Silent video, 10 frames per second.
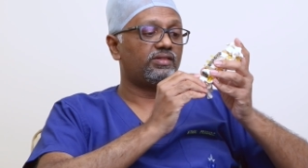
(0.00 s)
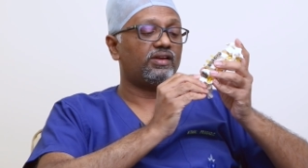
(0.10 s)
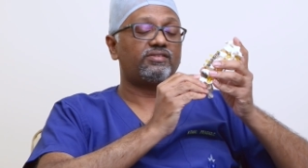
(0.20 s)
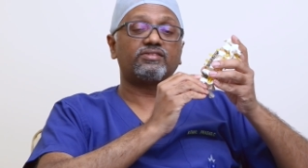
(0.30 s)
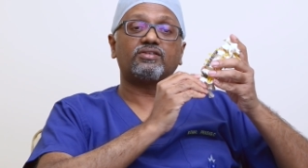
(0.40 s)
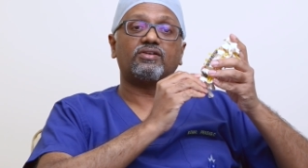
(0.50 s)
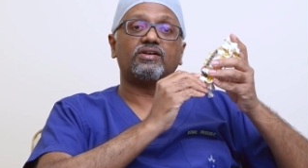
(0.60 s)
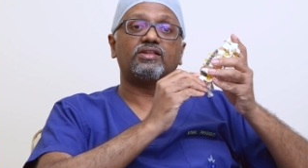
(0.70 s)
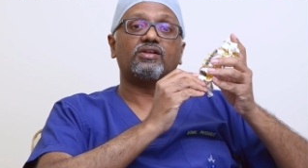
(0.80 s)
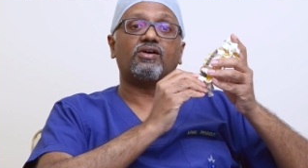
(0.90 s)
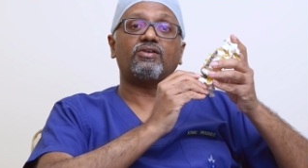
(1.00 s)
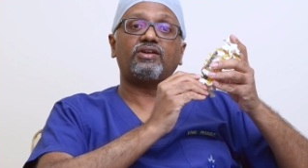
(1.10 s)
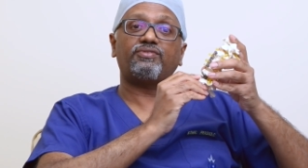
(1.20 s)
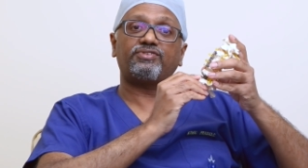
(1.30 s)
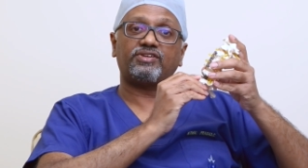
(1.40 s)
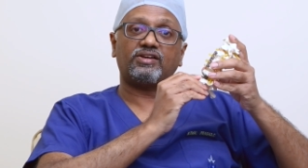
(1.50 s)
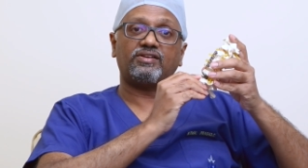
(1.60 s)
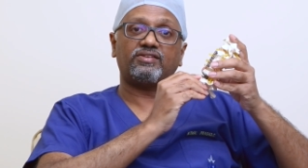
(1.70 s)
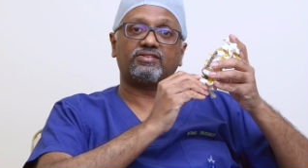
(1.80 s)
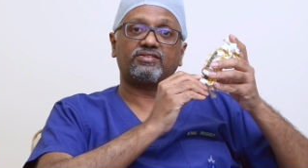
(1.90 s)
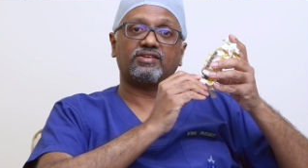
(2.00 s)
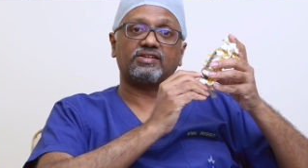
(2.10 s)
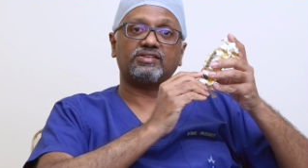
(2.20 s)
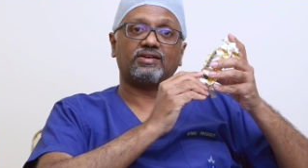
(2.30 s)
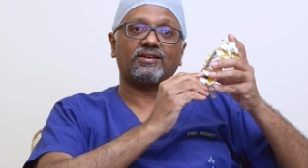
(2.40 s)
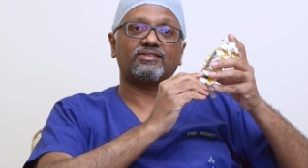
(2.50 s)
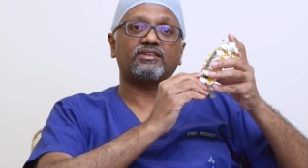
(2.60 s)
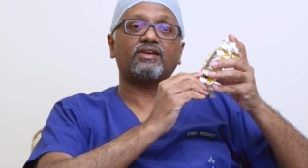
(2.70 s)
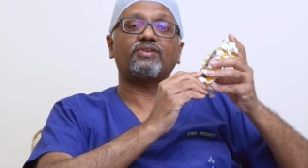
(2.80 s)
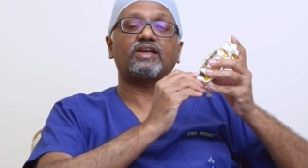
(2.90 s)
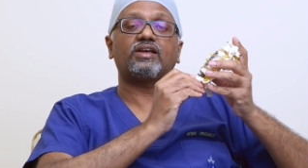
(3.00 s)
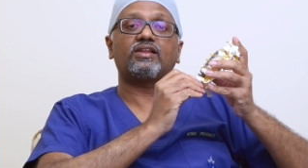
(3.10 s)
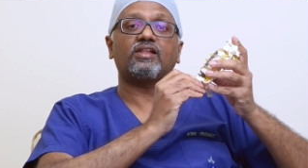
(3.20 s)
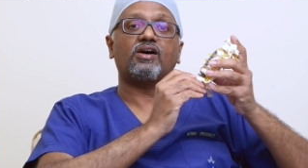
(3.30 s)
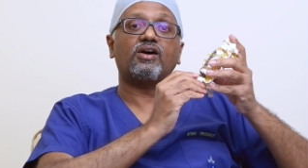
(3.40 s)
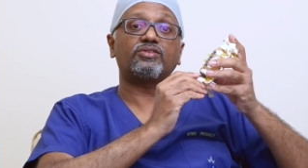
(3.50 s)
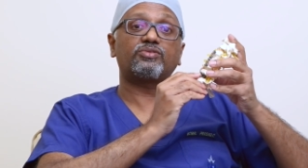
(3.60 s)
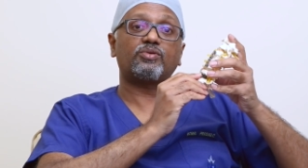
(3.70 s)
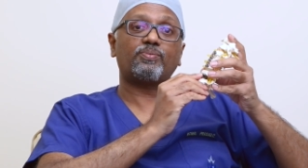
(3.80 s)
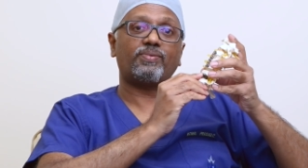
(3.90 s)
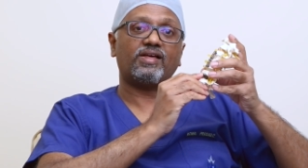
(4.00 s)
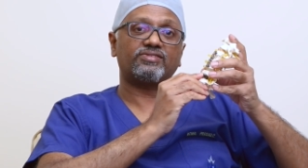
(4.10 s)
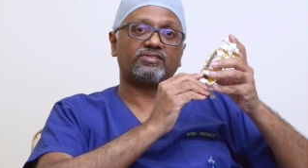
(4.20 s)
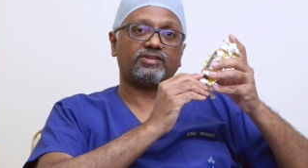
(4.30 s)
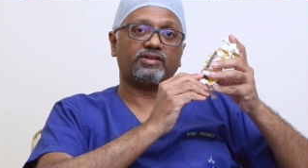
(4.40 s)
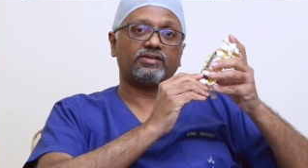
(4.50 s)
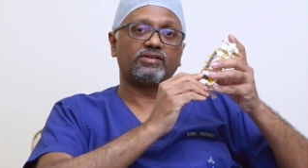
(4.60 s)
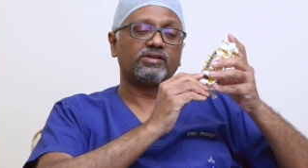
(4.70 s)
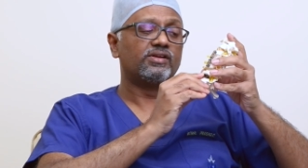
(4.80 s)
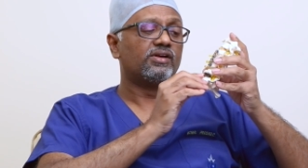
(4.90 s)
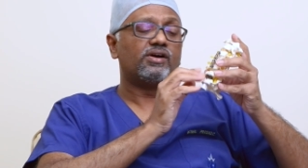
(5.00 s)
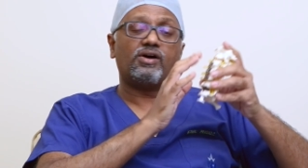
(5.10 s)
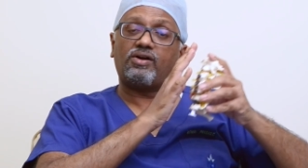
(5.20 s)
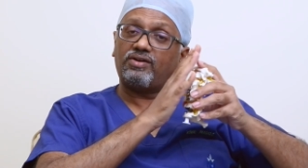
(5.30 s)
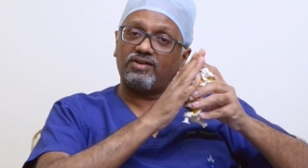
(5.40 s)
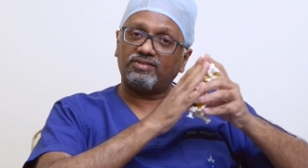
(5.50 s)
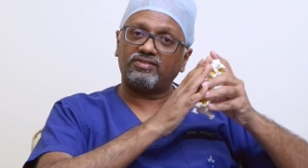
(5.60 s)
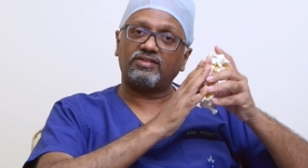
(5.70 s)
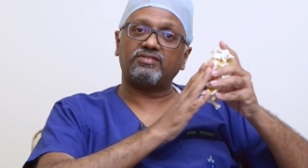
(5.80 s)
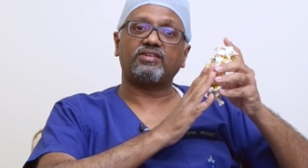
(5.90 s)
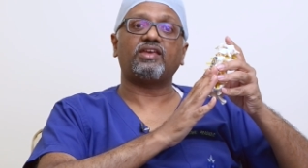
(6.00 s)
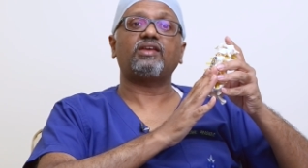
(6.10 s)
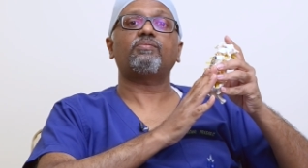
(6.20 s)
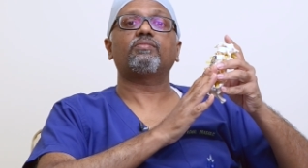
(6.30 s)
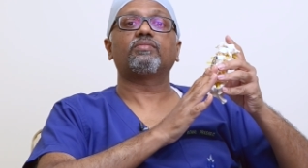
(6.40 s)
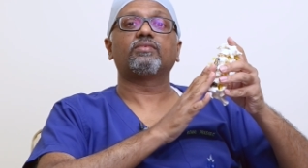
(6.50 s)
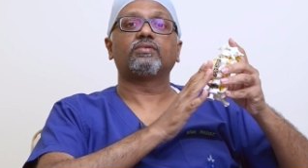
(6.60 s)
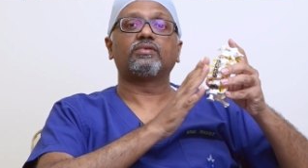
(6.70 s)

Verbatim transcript: That's called an artificial disc surgery, cervical arthroplasty. All does the same